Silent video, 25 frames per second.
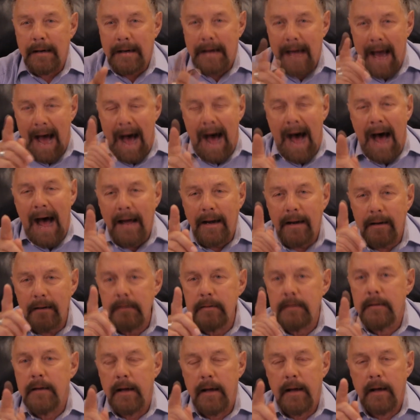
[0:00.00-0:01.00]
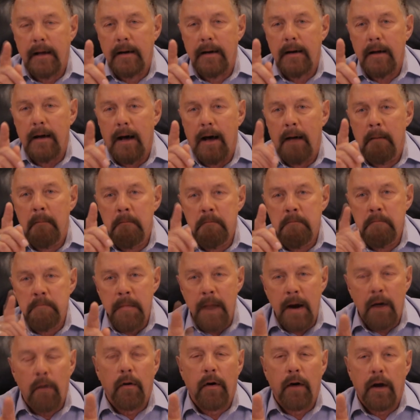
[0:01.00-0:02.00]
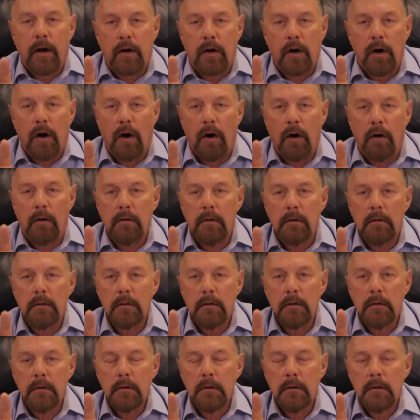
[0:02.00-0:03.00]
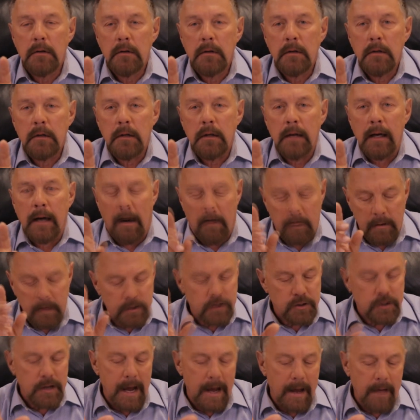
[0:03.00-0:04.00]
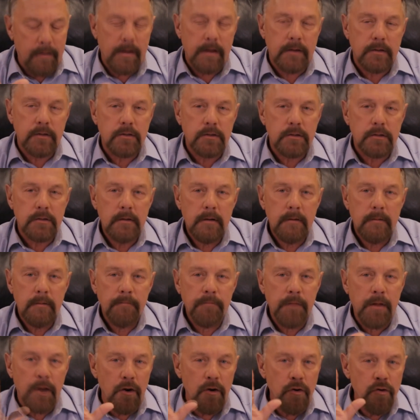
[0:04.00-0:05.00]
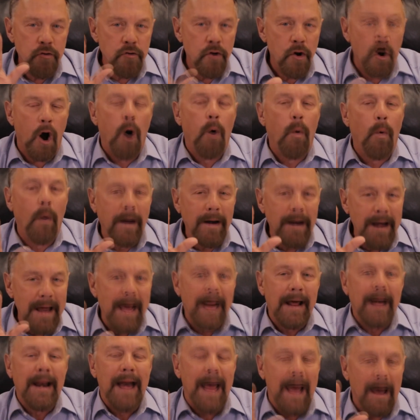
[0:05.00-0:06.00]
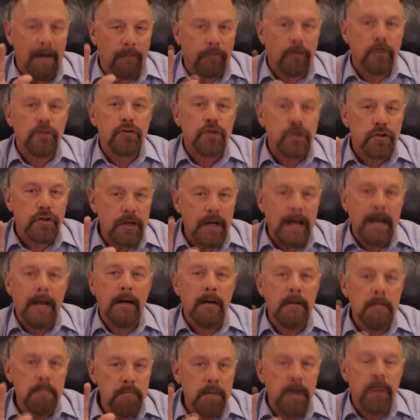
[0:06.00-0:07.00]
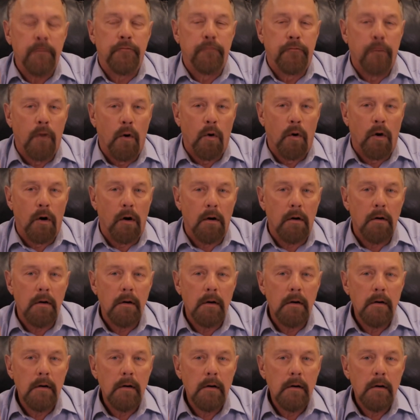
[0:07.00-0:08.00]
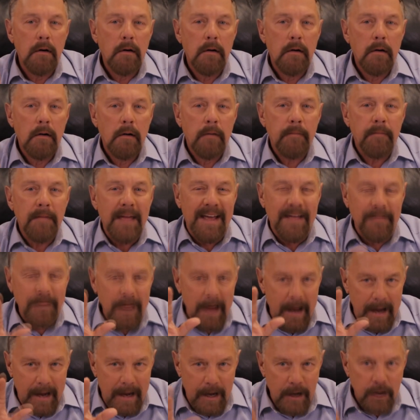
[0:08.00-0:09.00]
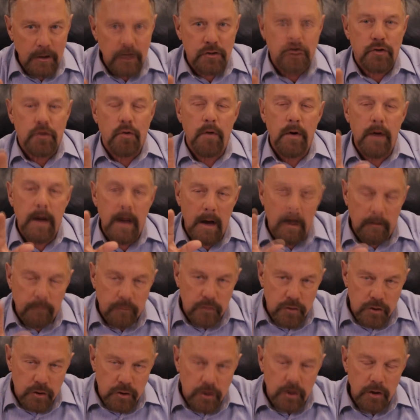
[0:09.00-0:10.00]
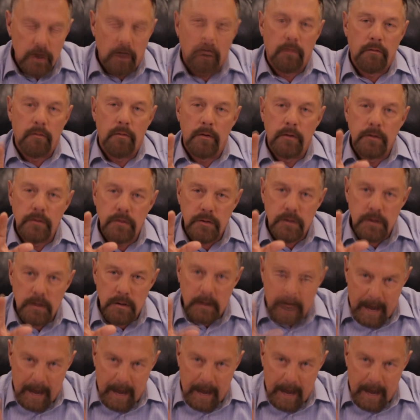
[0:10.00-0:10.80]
God did a miracle, and I want to say this that no one had ever seen before in the history of children's